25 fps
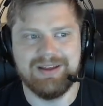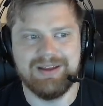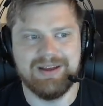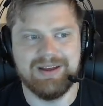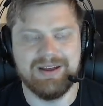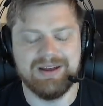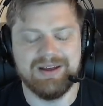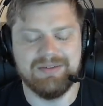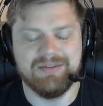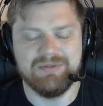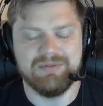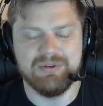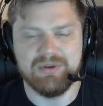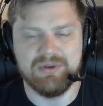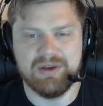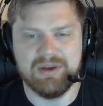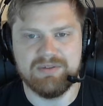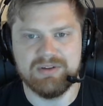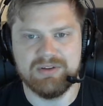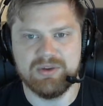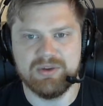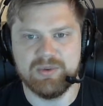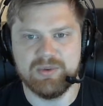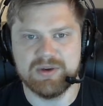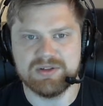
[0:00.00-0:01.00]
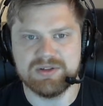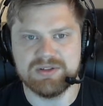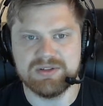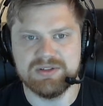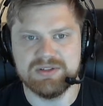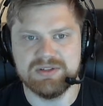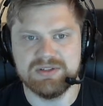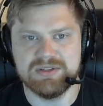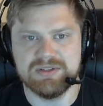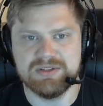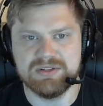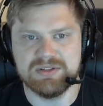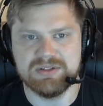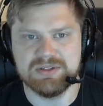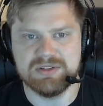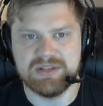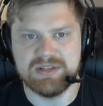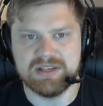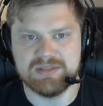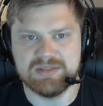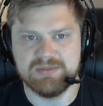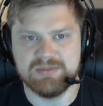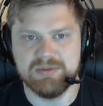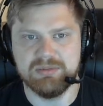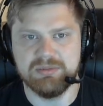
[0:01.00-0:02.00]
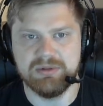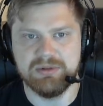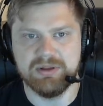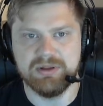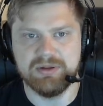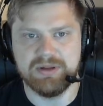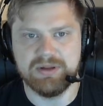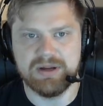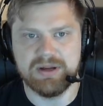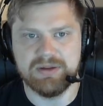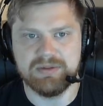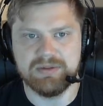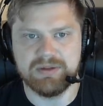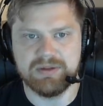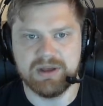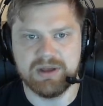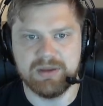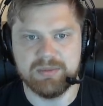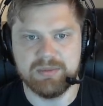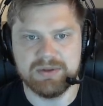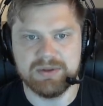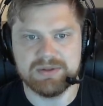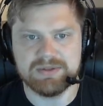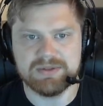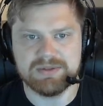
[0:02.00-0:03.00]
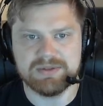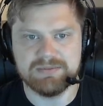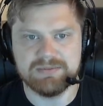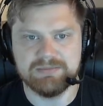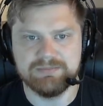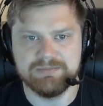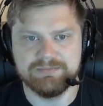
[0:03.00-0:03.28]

If you do have any questions, just ask me below down in the comments.